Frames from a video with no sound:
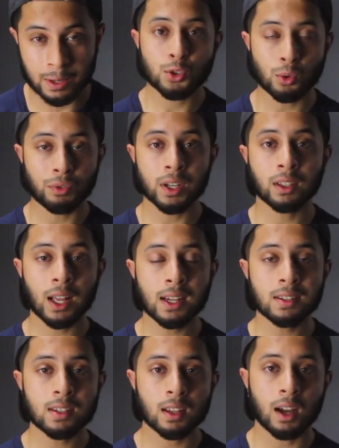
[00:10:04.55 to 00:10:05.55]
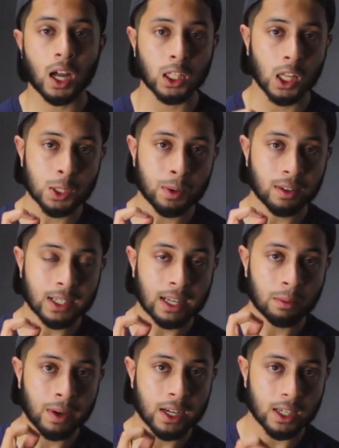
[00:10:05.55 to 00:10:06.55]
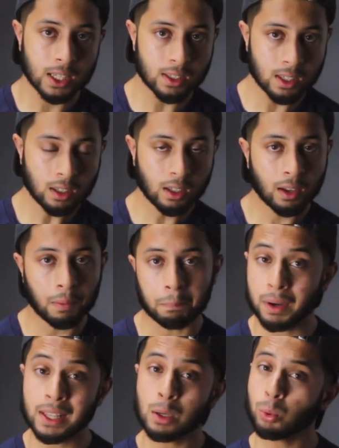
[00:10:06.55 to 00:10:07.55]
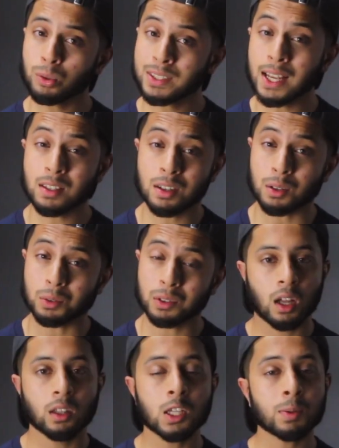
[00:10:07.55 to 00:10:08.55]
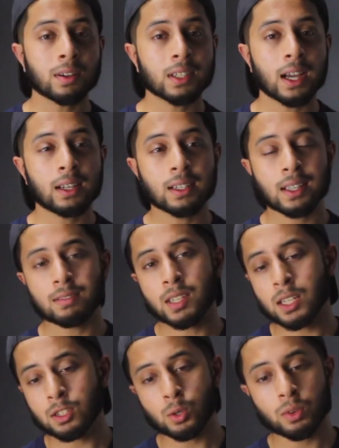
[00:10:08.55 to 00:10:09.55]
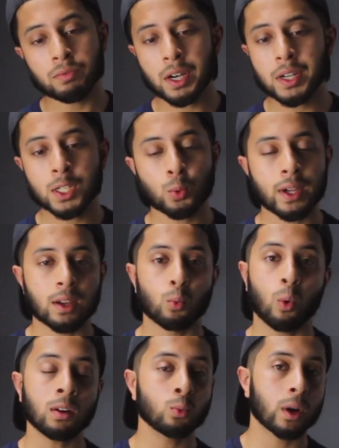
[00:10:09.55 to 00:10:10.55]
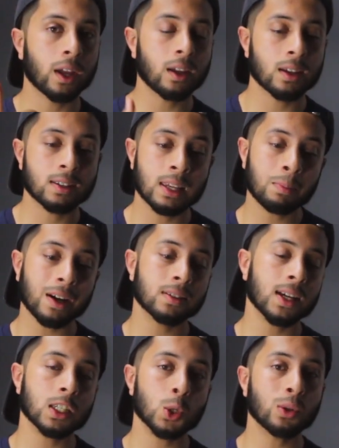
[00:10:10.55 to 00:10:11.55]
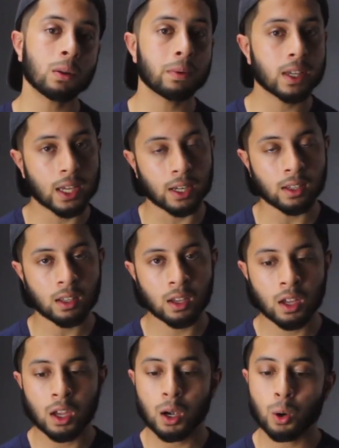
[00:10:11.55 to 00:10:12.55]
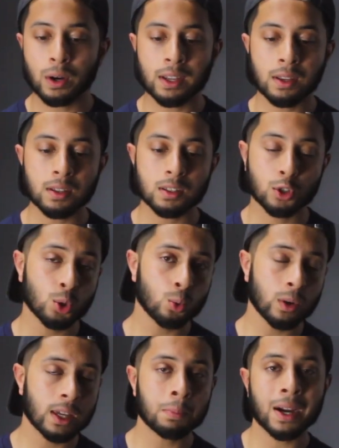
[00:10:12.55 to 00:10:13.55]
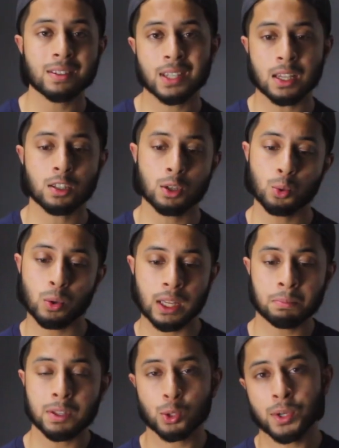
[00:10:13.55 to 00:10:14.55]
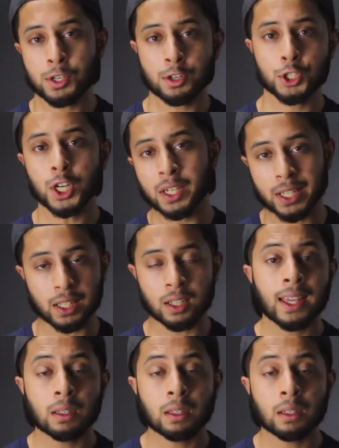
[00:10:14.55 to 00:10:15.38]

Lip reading: So realize Allah subhanahu wa ta'ala made it easy, but He will test you. Allah subhanahu wa ta'ala can test you in various ways. One way is He might test you in the beginning, or He might test you in between your journey.